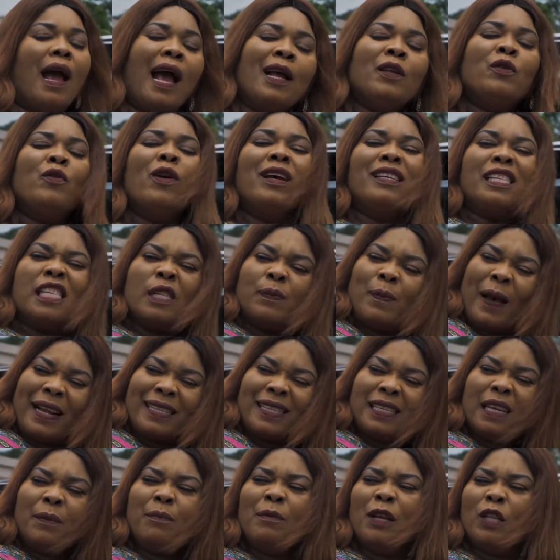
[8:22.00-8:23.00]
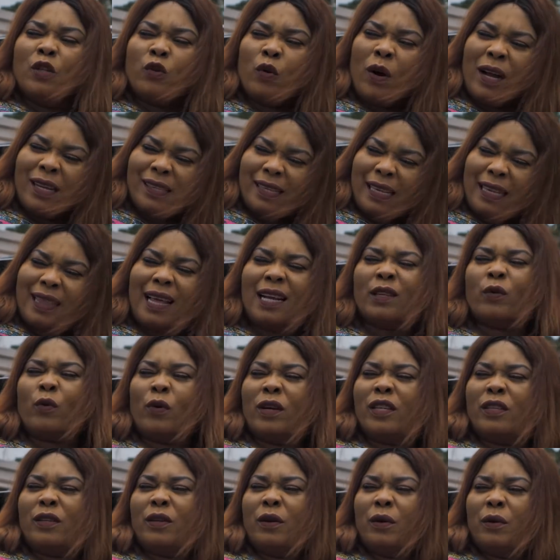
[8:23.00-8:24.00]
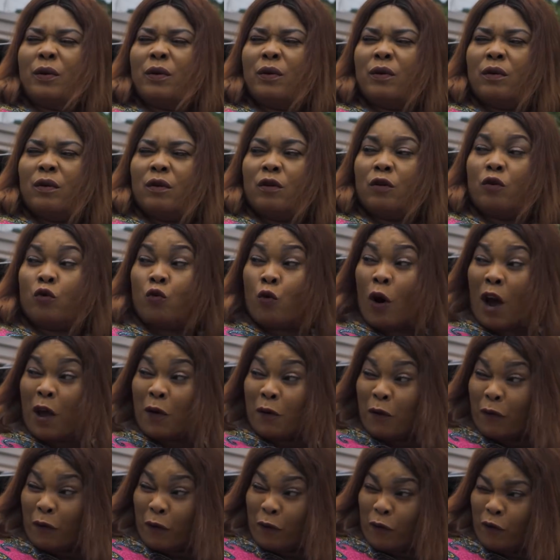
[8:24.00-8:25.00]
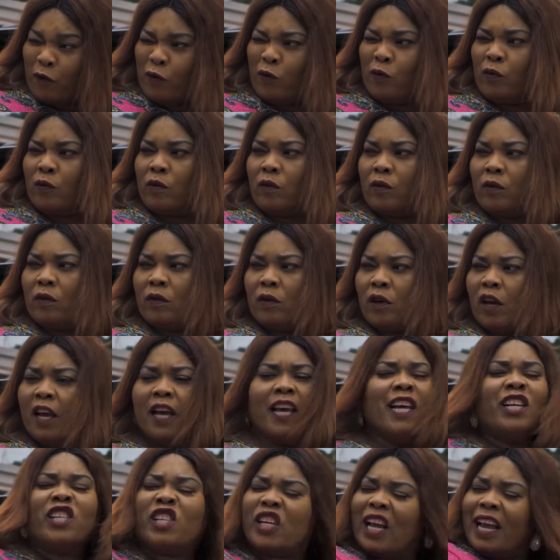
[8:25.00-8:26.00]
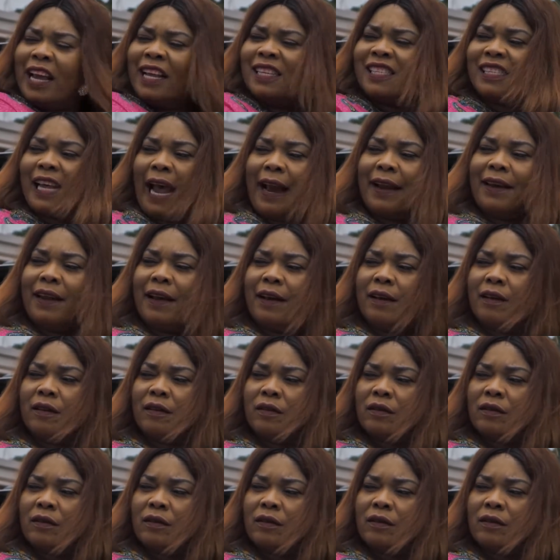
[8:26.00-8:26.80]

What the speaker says: Are you expecting me to answer that question? You are a fool. Is she inside?